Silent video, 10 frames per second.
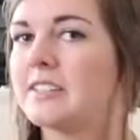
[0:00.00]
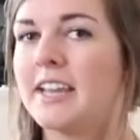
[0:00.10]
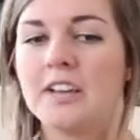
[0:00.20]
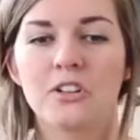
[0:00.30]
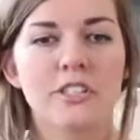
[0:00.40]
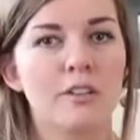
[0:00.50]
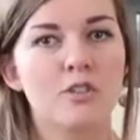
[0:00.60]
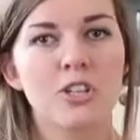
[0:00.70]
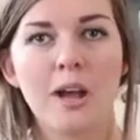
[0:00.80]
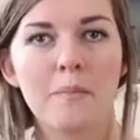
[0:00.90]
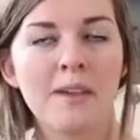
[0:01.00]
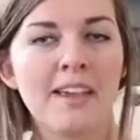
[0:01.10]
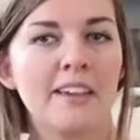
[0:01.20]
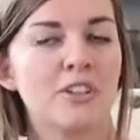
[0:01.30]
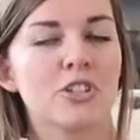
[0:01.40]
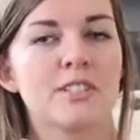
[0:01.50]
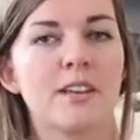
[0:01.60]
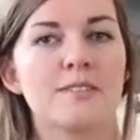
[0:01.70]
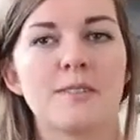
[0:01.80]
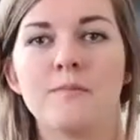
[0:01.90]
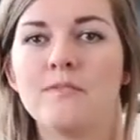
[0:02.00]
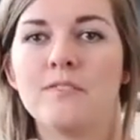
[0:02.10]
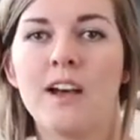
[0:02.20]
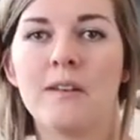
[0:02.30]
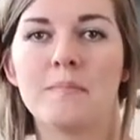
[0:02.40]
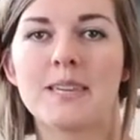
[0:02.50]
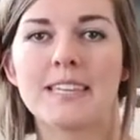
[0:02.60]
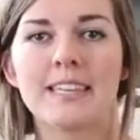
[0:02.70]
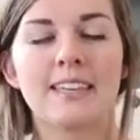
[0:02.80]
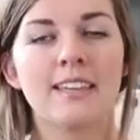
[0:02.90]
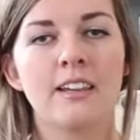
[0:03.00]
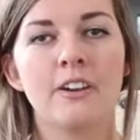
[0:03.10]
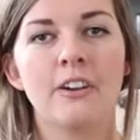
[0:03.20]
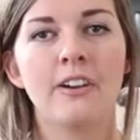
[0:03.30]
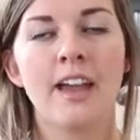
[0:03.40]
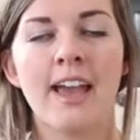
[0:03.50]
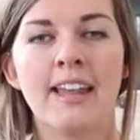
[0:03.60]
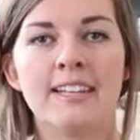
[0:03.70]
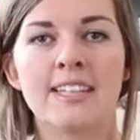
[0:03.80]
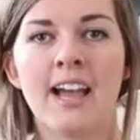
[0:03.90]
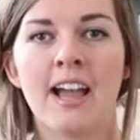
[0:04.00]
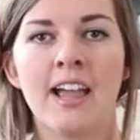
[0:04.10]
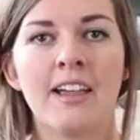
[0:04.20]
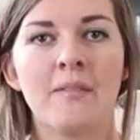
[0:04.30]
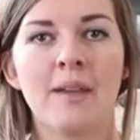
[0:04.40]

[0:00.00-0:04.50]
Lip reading: take yourself shopping, get yourself some fun Mickey gear ahead of time,